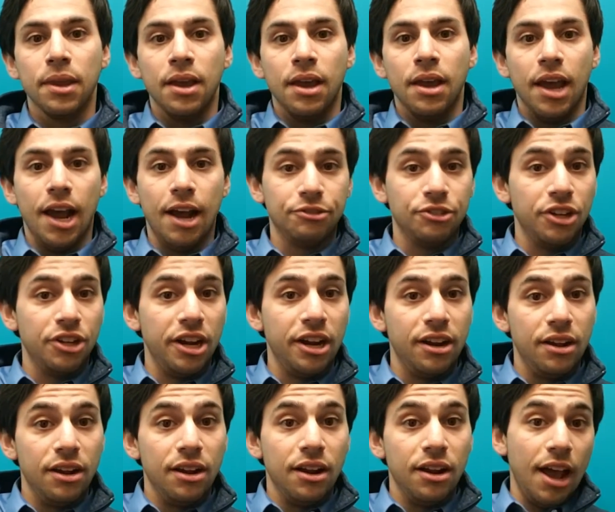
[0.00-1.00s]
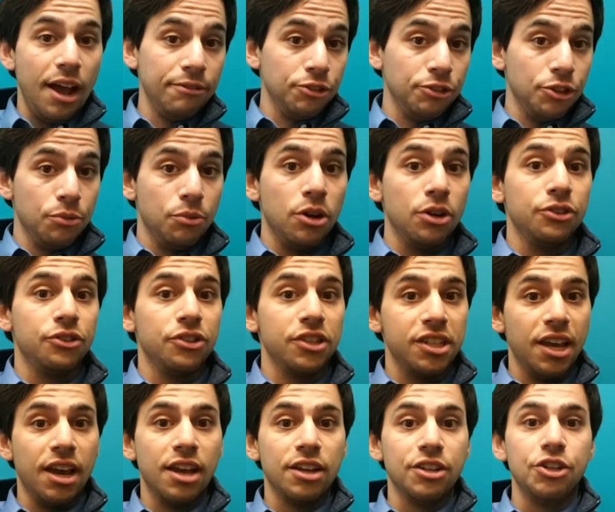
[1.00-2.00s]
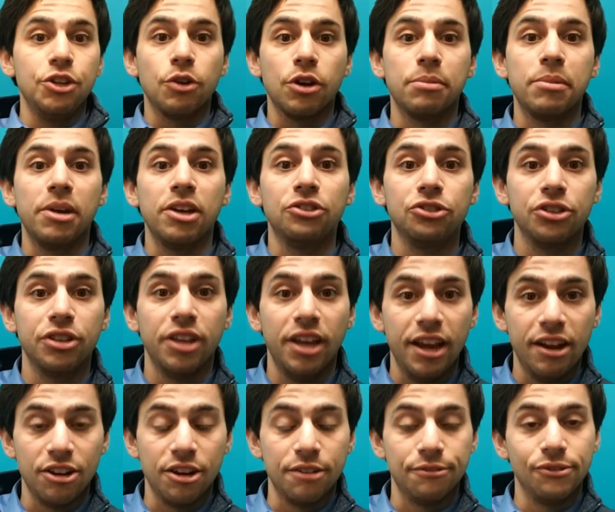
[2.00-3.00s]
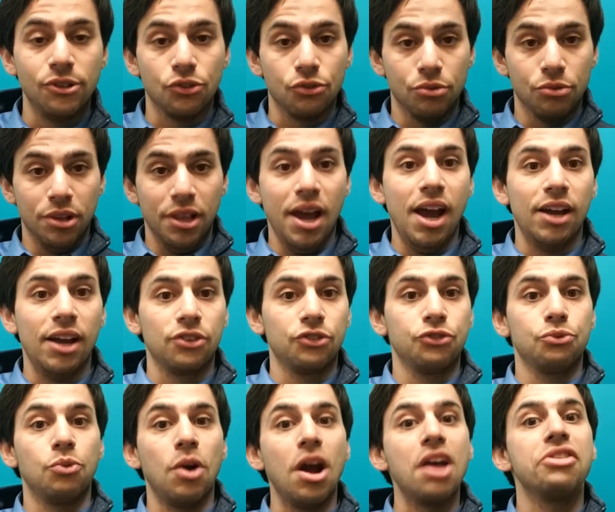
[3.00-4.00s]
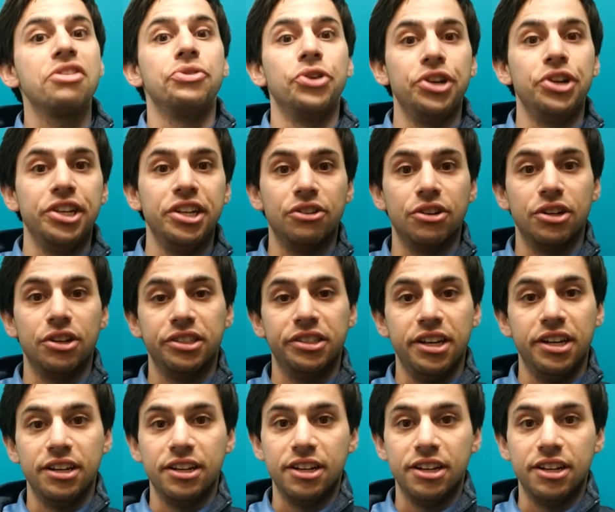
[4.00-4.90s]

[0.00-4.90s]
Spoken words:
Afterwards, again, you want to make sure the area feels relaxed rather than irritated.